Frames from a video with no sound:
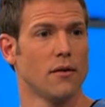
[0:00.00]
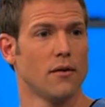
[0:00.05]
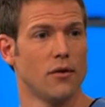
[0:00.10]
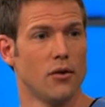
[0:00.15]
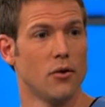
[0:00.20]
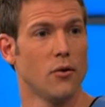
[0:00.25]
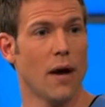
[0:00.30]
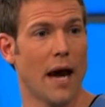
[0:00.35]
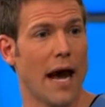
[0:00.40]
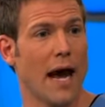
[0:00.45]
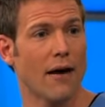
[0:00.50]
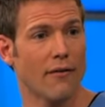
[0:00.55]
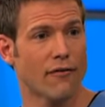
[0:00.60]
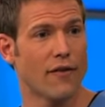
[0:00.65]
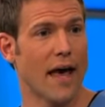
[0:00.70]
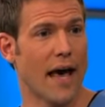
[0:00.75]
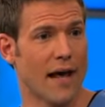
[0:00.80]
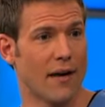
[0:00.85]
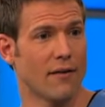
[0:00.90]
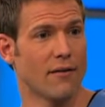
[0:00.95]
You have
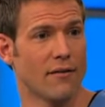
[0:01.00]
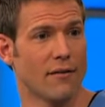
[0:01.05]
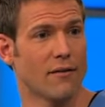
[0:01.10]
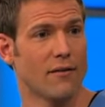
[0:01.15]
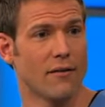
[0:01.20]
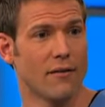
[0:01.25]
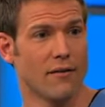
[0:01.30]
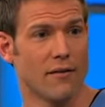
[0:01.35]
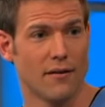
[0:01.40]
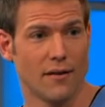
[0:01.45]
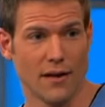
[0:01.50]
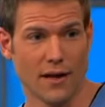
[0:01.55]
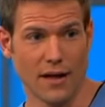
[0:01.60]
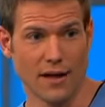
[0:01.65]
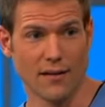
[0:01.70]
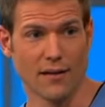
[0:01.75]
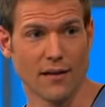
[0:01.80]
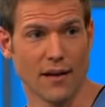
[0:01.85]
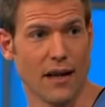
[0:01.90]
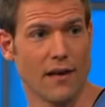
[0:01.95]
that
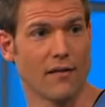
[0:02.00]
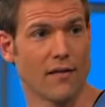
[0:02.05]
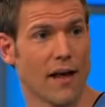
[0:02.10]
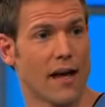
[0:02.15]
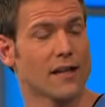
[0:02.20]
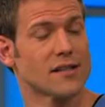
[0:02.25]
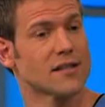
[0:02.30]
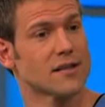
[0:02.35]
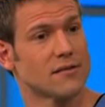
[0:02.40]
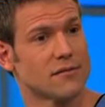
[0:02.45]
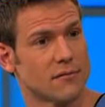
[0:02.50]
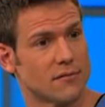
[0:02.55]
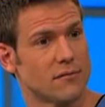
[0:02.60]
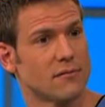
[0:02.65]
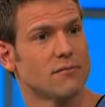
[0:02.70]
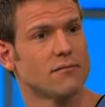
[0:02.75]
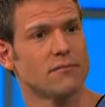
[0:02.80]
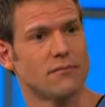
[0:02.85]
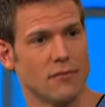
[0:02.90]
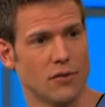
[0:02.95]
unless
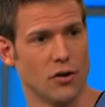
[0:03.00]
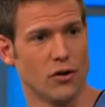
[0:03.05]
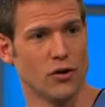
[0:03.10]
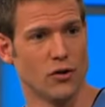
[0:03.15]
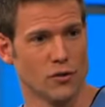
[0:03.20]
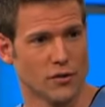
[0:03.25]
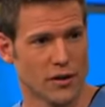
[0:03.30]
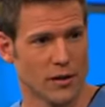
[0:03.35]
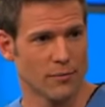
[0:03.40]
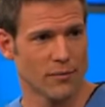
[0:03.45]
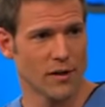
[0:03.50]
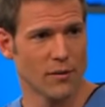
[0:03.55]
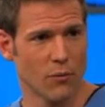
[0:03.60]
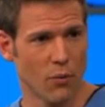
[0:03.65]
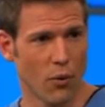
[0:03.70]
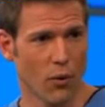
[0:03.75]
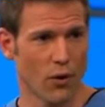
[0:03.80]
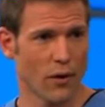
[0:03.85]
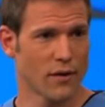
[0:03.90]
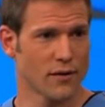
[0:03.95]
you do something
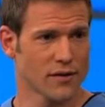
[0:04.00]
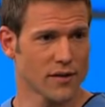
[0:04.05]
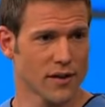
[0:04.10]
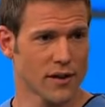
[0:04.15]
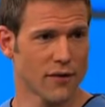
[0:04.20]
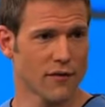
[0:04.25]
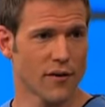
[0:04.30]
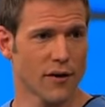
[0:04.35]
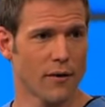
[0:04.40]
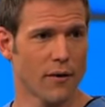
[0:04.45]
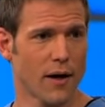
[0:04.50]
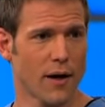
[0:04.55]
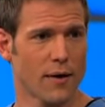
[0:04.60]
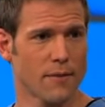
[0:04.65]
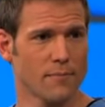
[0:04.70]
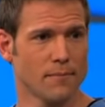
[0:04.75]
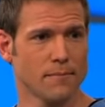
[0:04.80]
more significant, right?